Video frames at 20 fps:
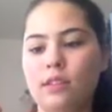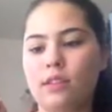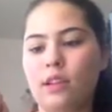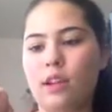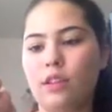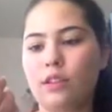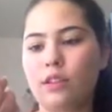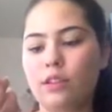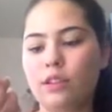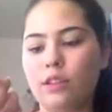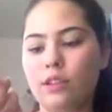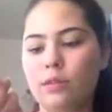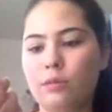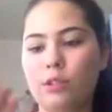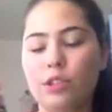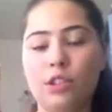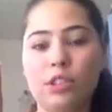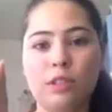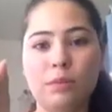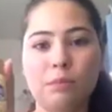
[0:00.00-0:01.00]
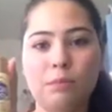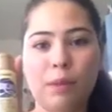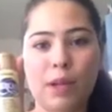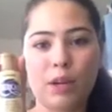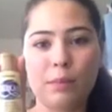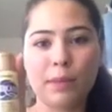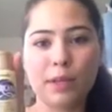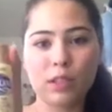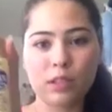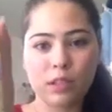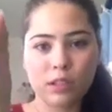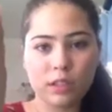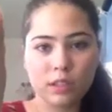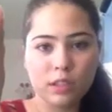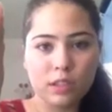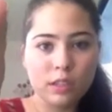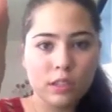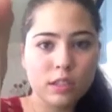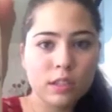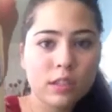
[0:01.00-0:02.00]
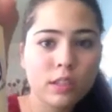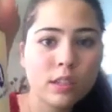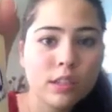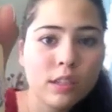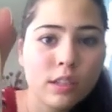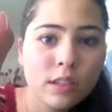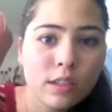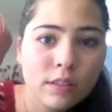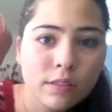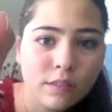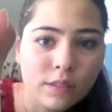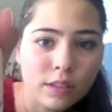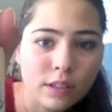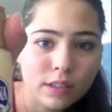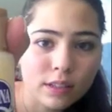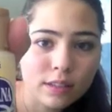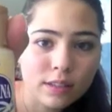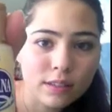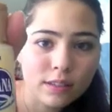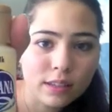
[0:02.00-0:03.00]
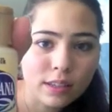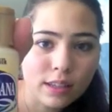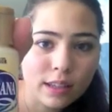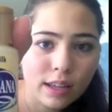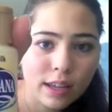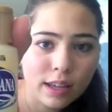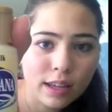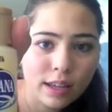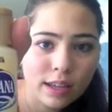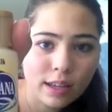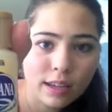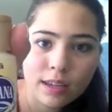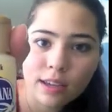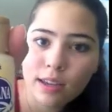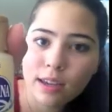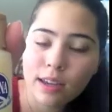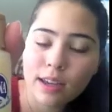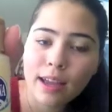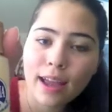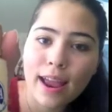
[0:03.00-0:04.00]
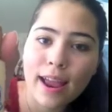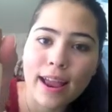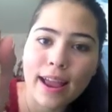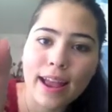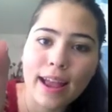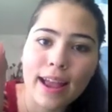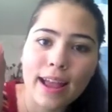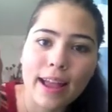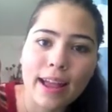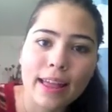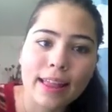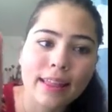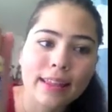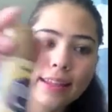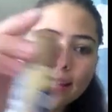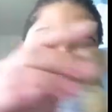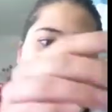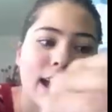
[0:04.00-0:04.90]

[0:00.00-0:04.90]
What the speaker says: color, which is buttermilk. You can see that. And